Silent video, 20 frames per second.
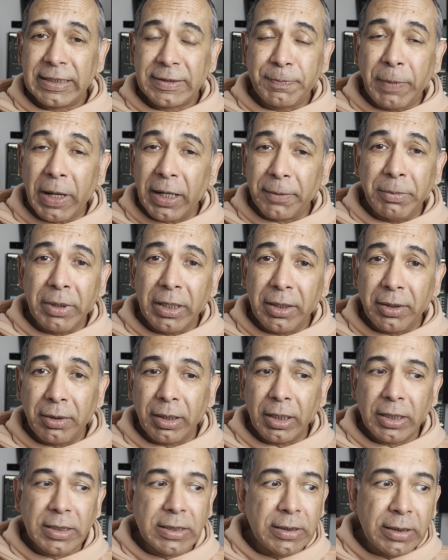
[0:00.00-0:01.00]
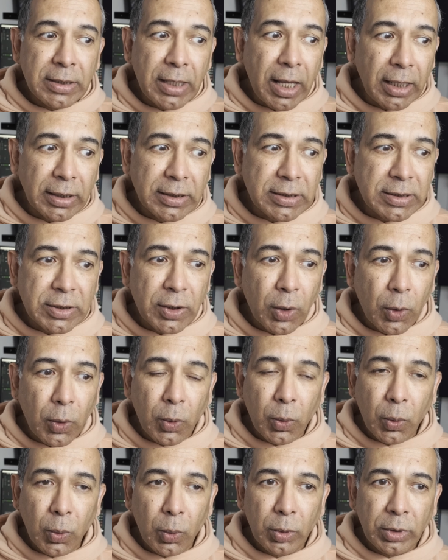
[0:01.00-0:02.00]
Spot metering is not
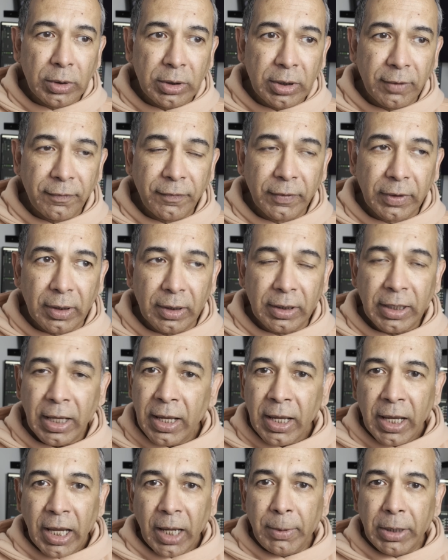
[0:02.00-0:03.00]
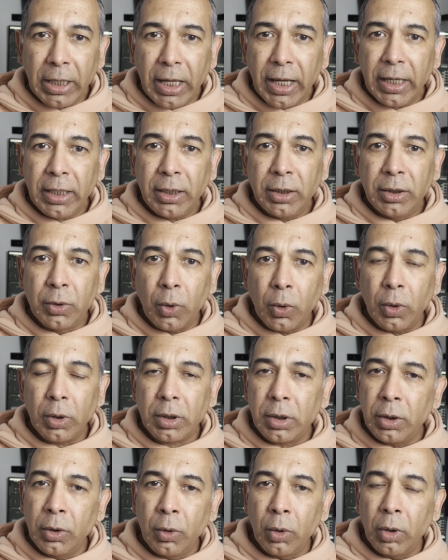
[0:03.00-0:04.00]
so difficult. I mean, I
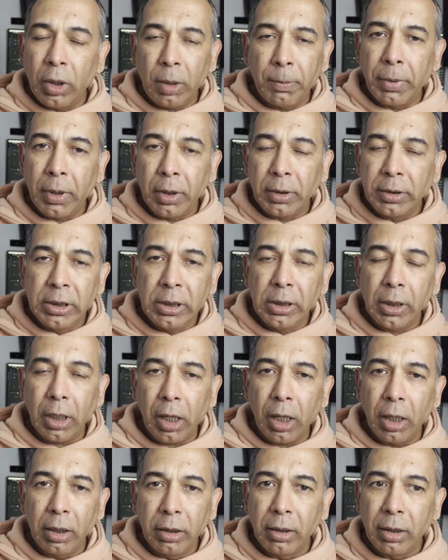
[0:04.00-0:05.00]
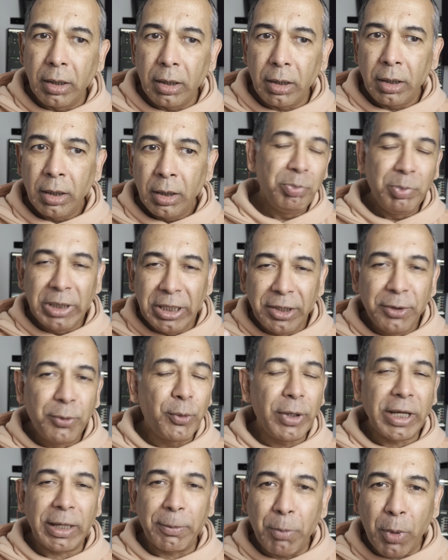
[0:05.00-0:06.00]
don't know about the other
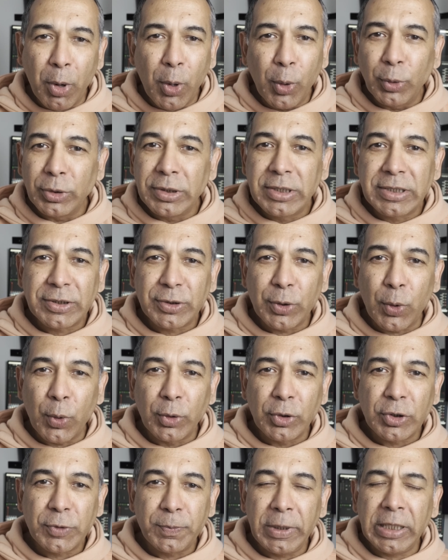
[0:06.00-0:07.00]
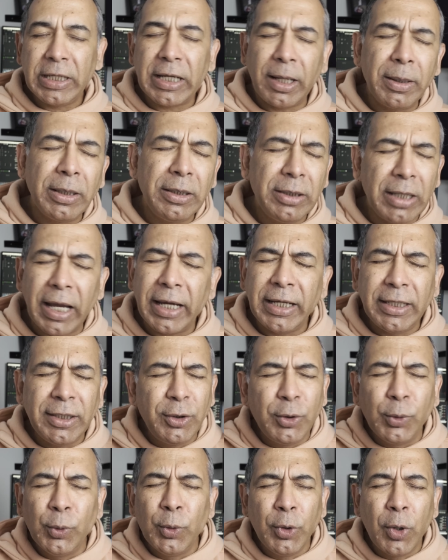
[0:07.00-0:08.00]
metering modes, so to speak. I
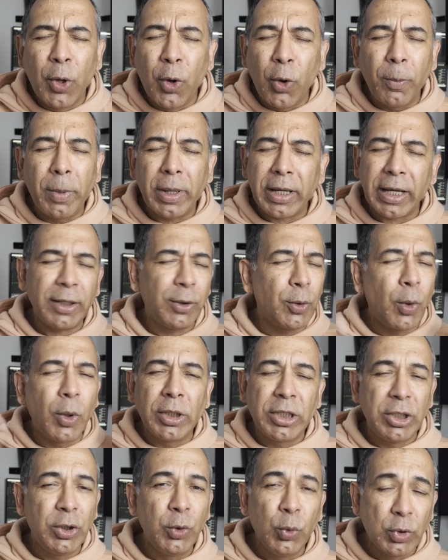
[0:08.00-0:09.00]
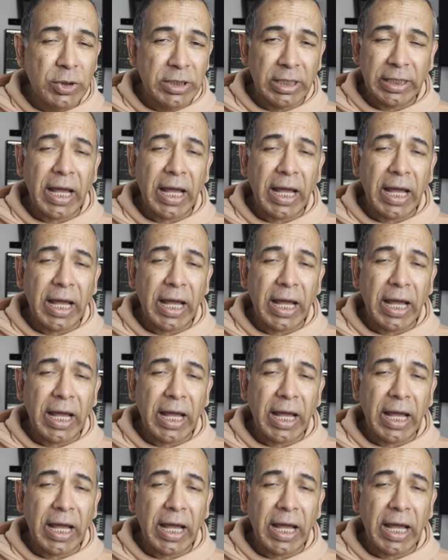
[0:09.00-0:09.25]
do know, but I don't use it.